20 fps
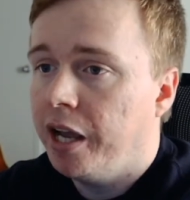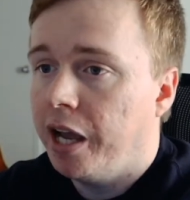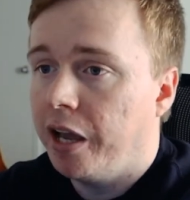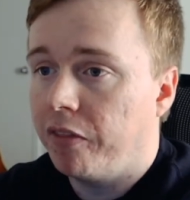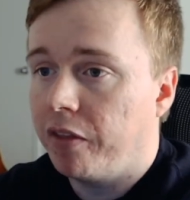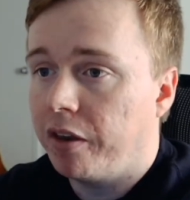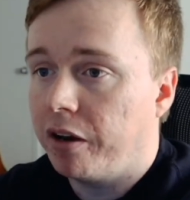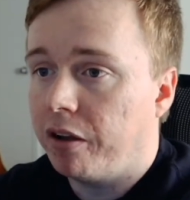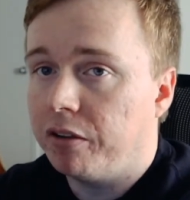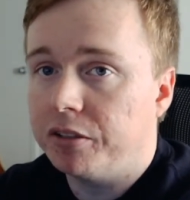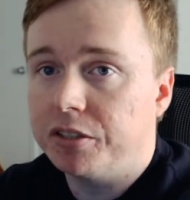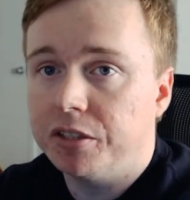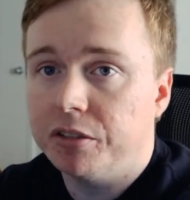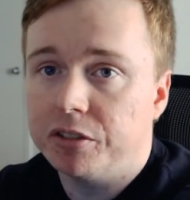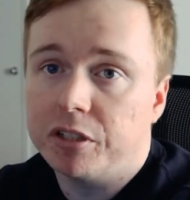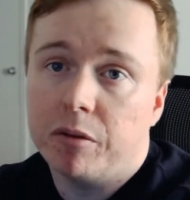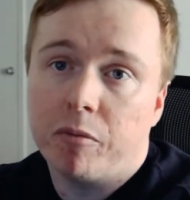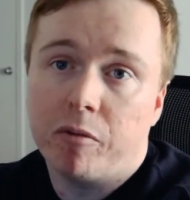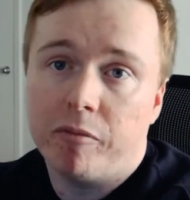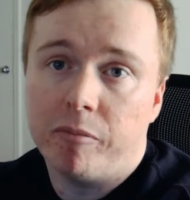and then also
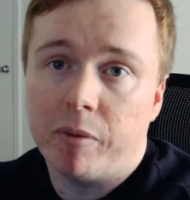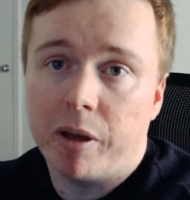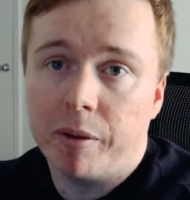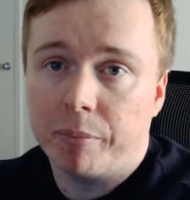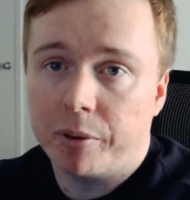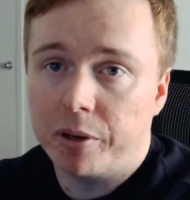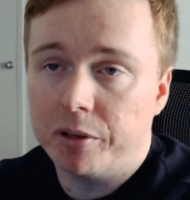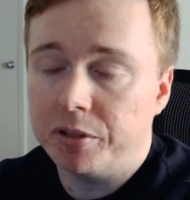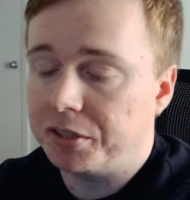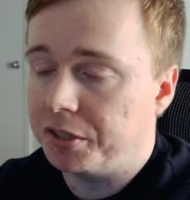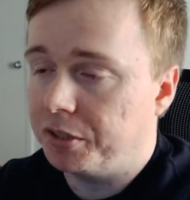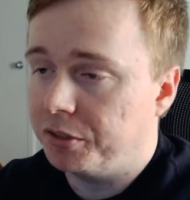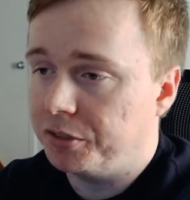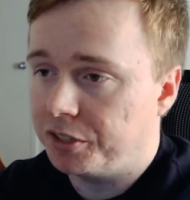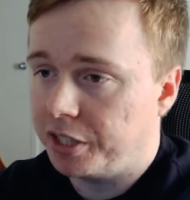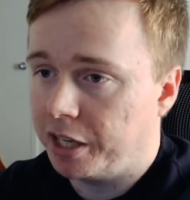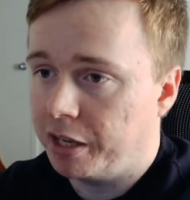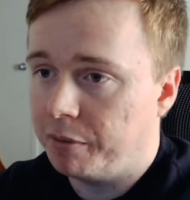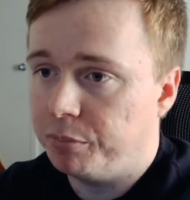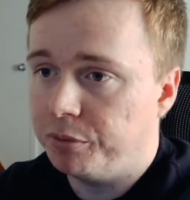some of my personal
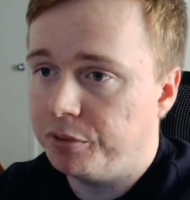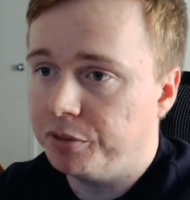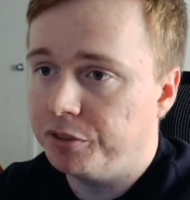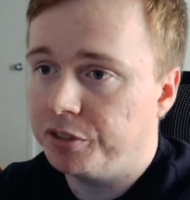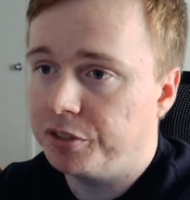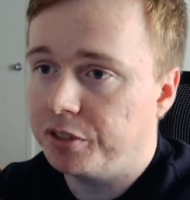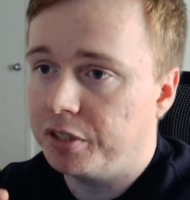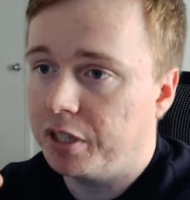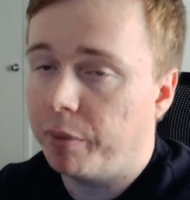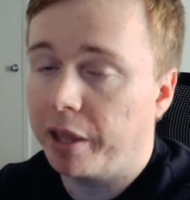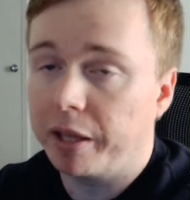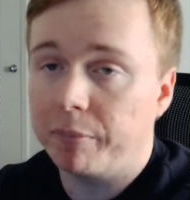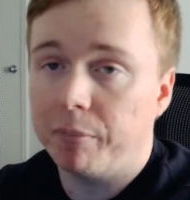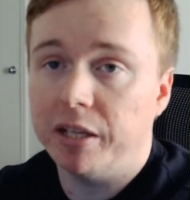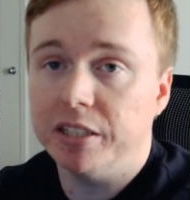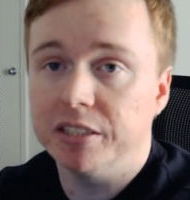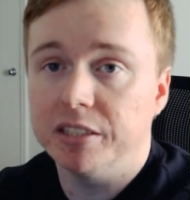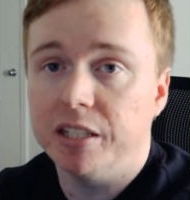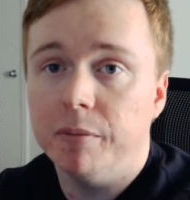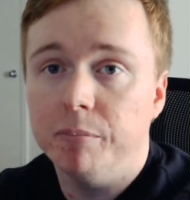samples, like my
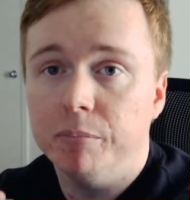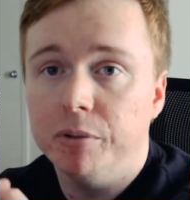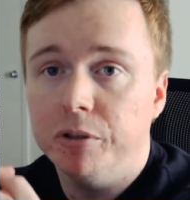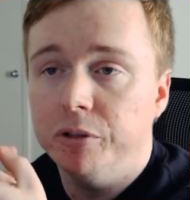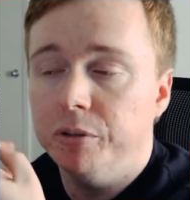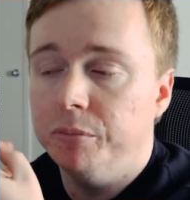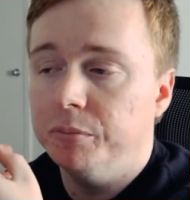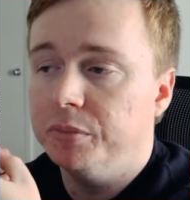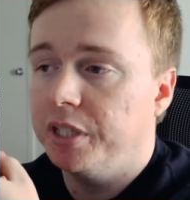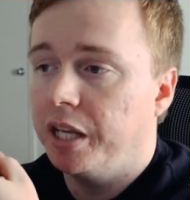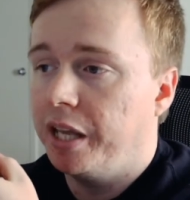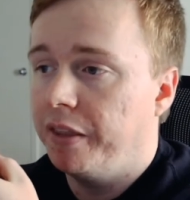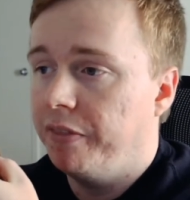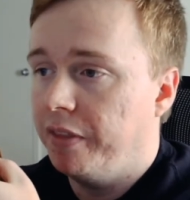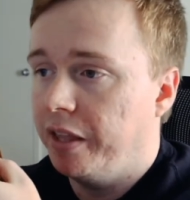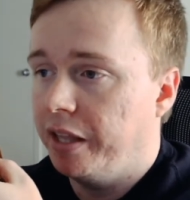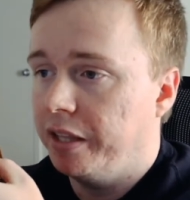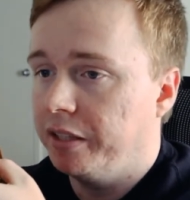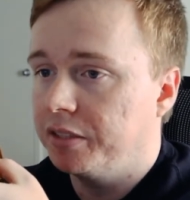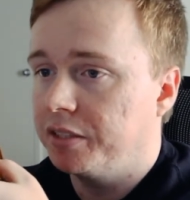sub booms, and
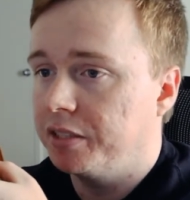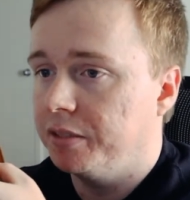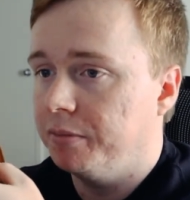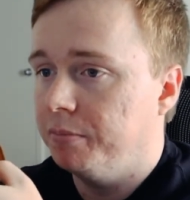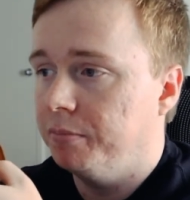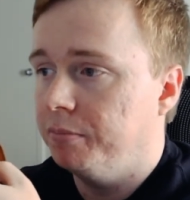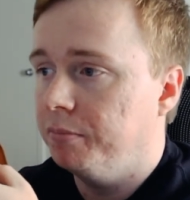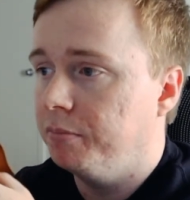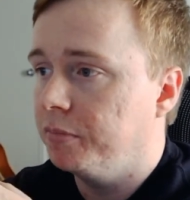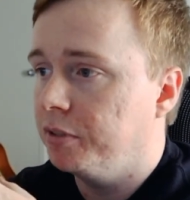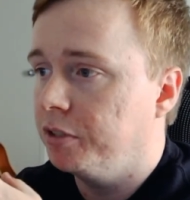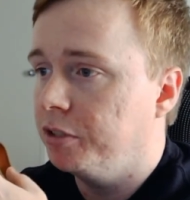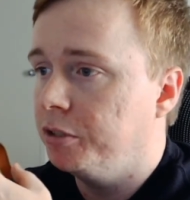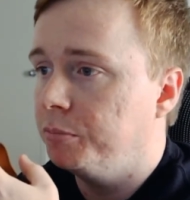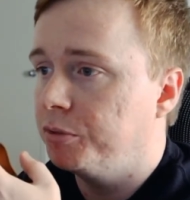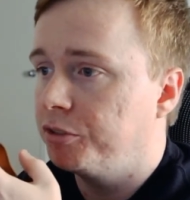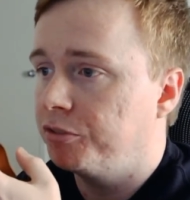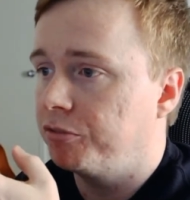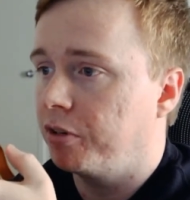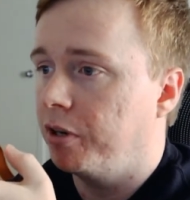then some
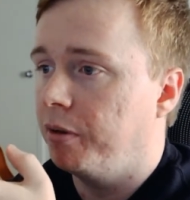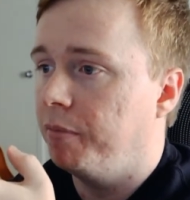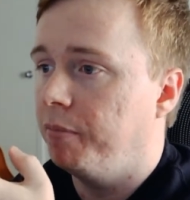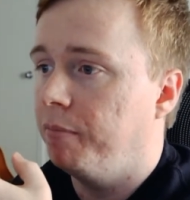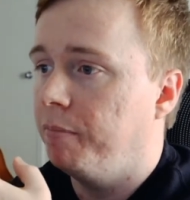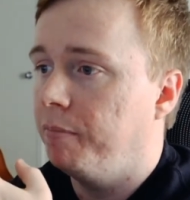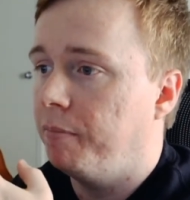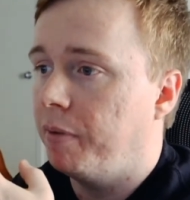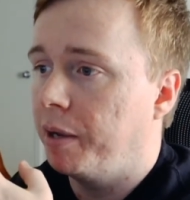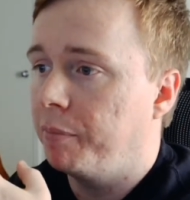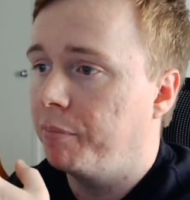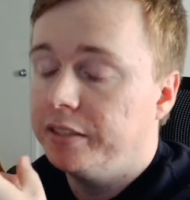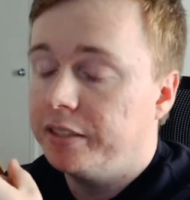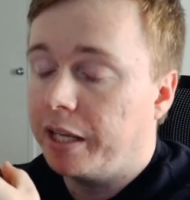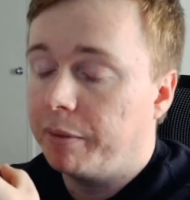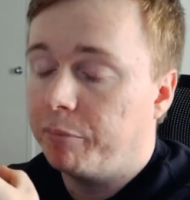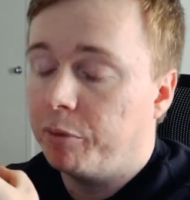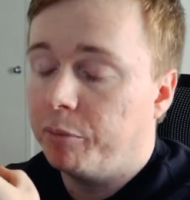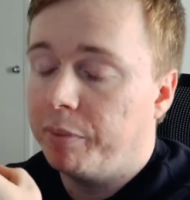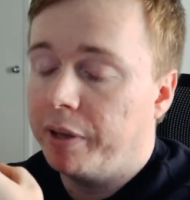loops from my
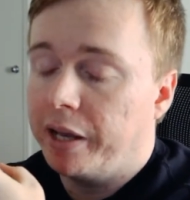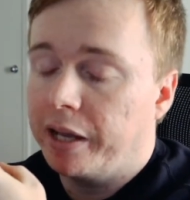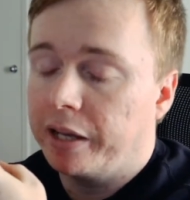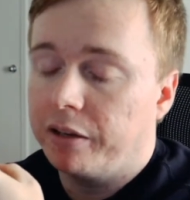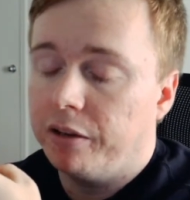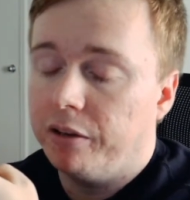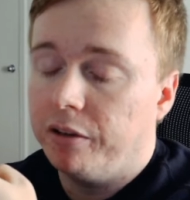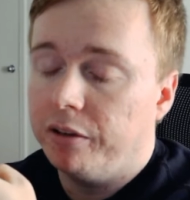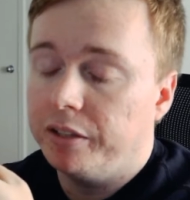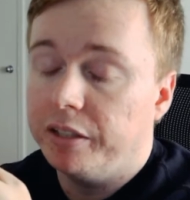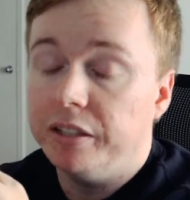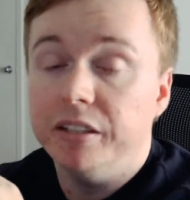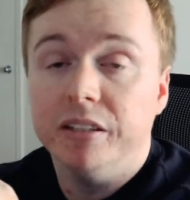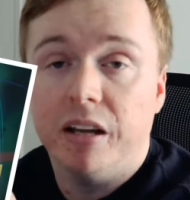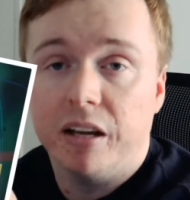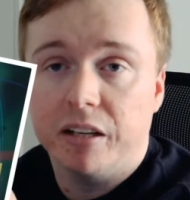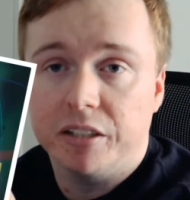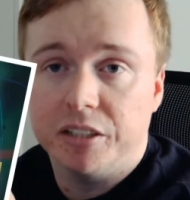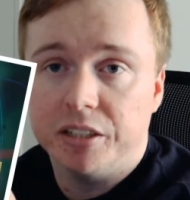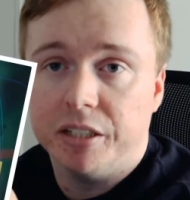sample pack called
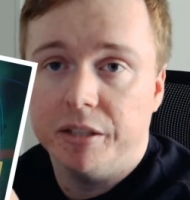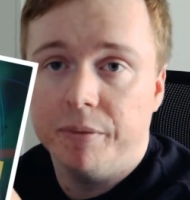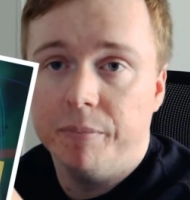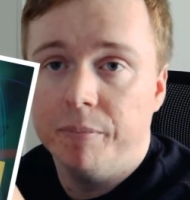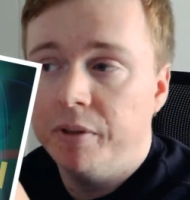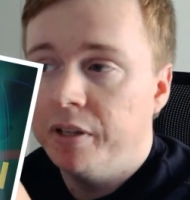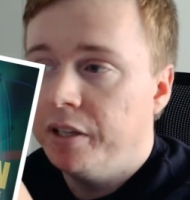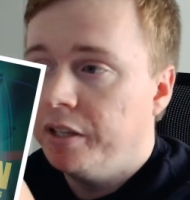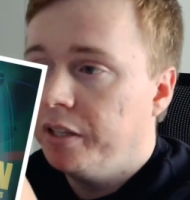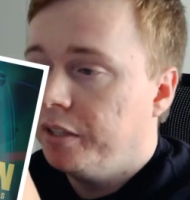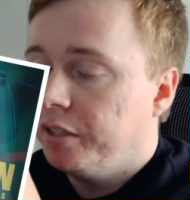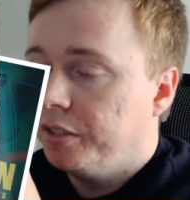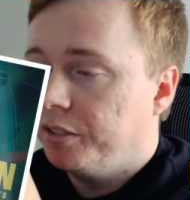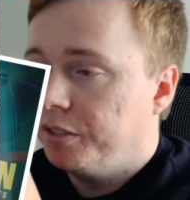Induction.